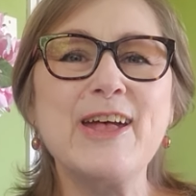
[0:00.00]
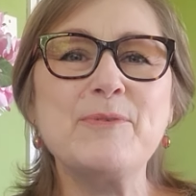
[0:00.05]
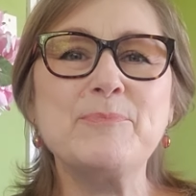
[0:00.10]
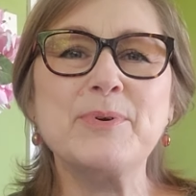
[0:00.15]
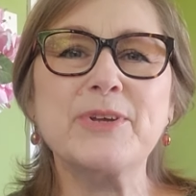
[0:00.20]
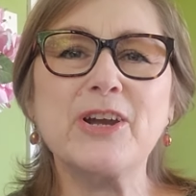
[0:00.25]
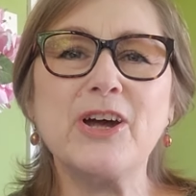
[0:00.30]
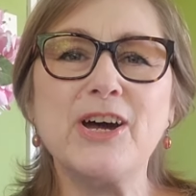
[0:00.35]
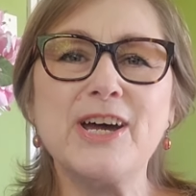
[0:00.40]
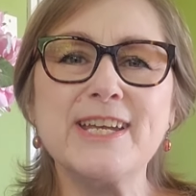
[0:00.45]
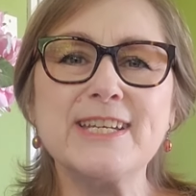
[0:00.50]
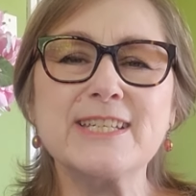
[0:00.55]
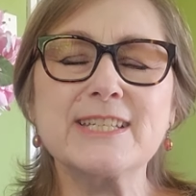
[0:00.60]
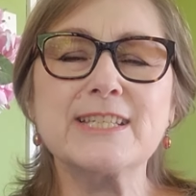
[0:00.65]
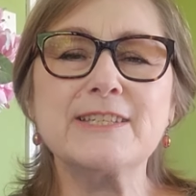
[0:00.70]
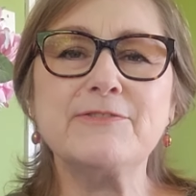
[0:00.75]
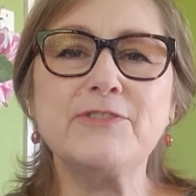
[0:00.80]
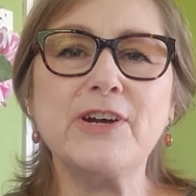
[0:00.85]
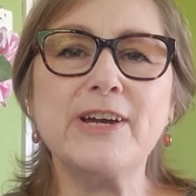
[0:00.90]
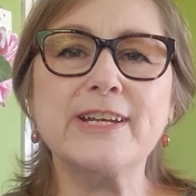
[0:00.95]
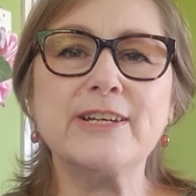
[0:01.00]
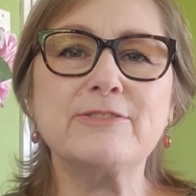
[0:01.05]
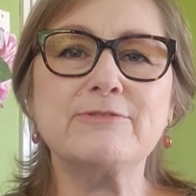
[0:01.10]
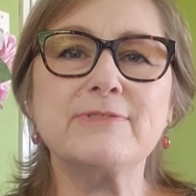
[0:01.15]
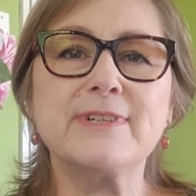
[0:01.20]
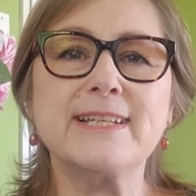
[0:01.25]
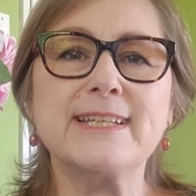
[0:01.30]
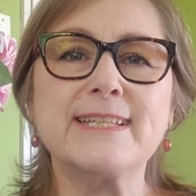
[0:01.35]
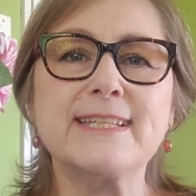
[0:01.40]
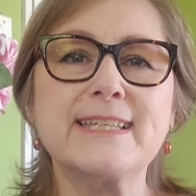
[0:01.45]
but I just find it
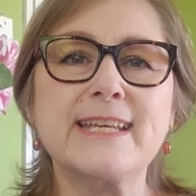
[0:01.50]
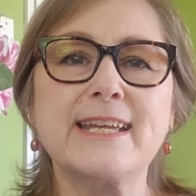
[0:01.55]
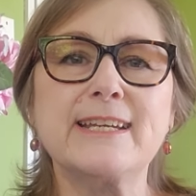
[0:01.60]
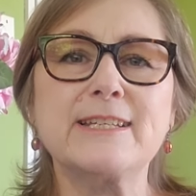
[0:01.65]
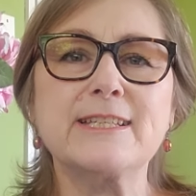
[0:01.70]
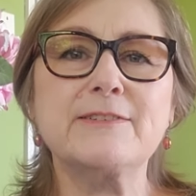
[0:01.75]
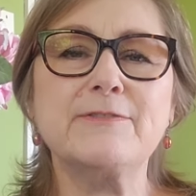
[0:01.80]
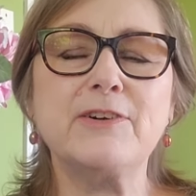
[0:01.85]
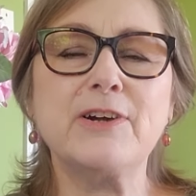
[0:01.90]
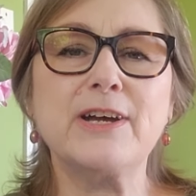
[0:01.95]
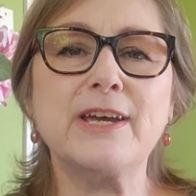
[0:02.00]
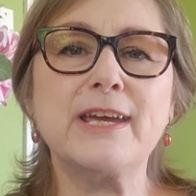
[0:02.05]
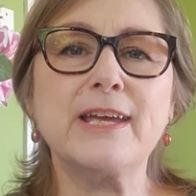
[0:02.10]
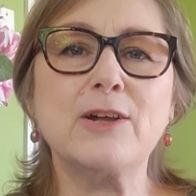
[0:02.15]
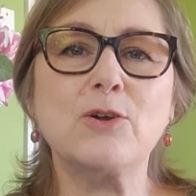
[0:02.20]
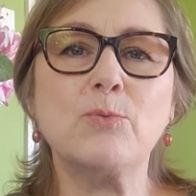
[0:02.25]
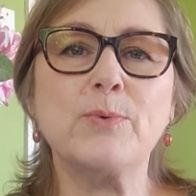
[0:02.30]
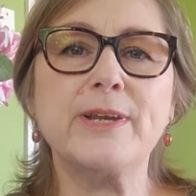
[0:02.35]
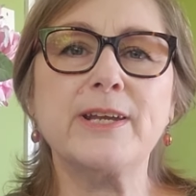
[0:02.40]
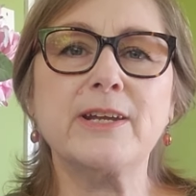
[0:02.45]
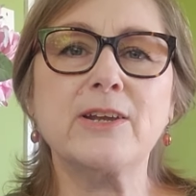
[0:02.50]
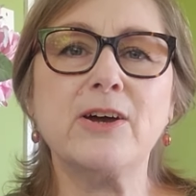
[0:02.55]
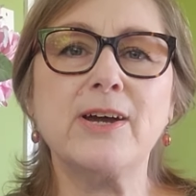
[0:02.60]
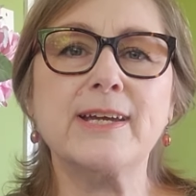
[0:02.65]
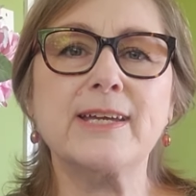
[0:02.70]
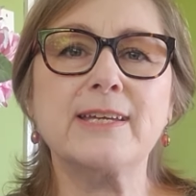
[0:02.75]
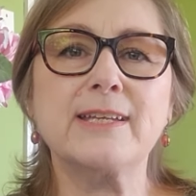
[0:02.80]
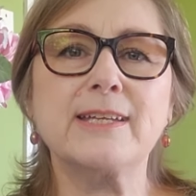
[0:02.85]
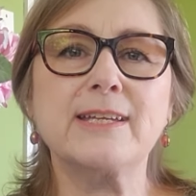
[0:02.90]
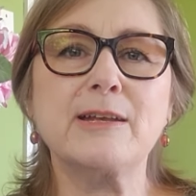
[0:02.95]
really satisfying when I
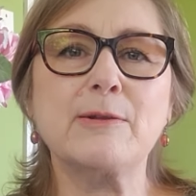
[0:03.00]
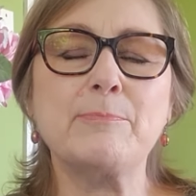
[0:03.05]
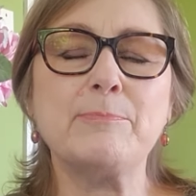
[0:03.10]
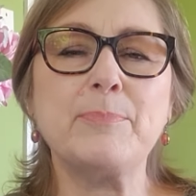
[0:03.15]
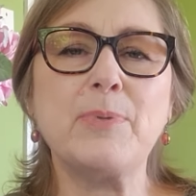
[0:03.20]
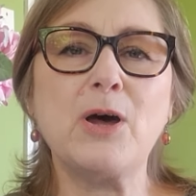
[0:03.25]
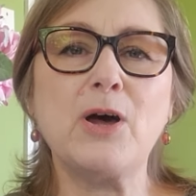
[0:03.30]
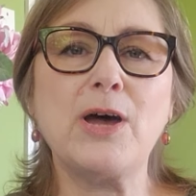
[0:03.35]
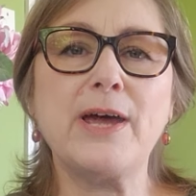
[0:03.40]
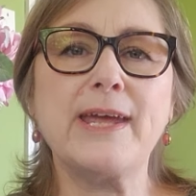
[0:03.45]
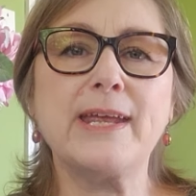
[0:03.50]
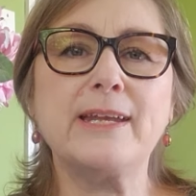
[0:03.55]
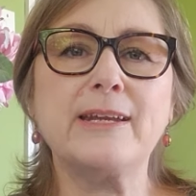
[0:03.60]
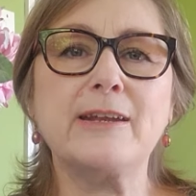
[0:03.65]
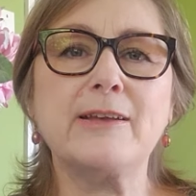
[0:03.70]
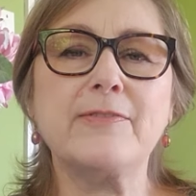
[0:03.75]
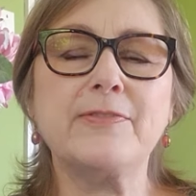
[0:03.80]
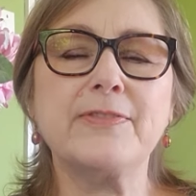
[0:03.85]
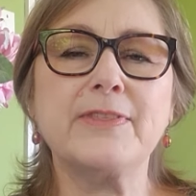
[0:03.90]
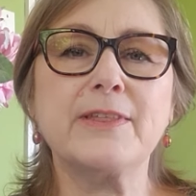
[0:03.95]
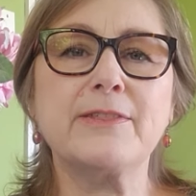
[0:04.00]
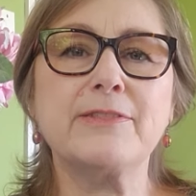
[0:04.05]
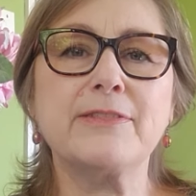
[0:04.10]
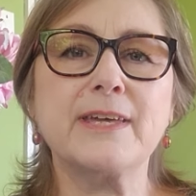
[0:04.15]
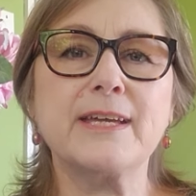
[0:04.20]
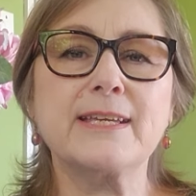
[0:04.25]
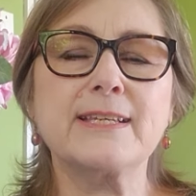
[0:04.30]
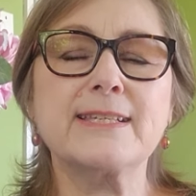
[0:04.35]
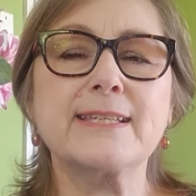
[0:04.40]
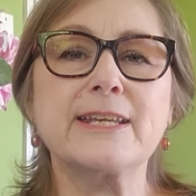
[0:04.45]
can combine the
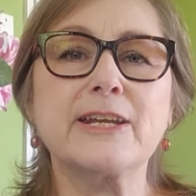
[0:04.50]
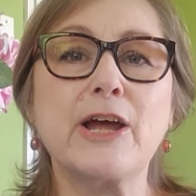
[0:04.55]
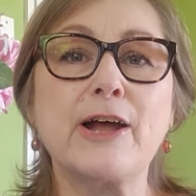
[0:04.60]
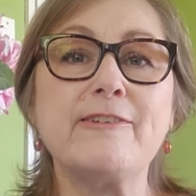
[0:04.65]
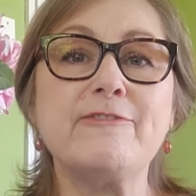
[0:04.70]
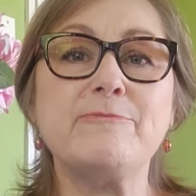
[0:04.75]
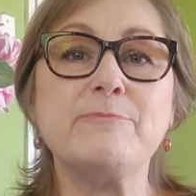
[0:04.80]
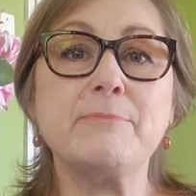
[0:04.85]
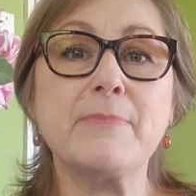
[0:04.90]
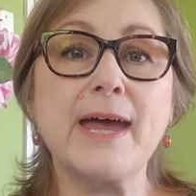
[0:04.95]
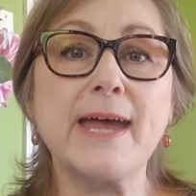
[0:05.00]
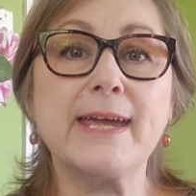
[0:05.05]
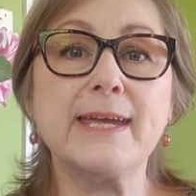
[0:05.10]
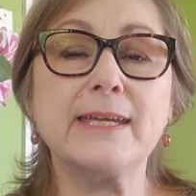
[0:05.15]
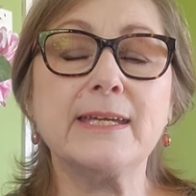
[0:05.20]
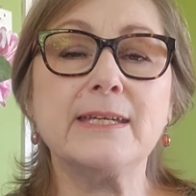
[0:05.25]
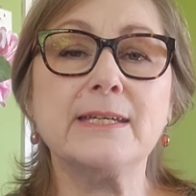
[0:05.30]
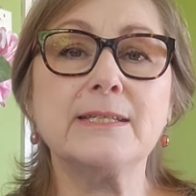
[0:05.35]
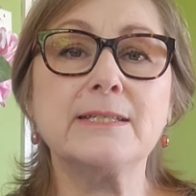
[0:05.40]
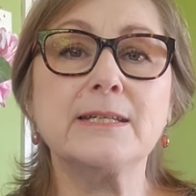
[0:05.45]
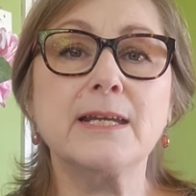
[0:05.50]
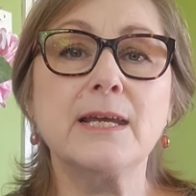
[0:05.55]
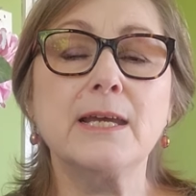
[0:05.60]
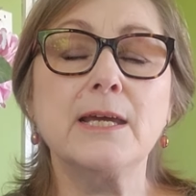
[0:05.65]
things that I've made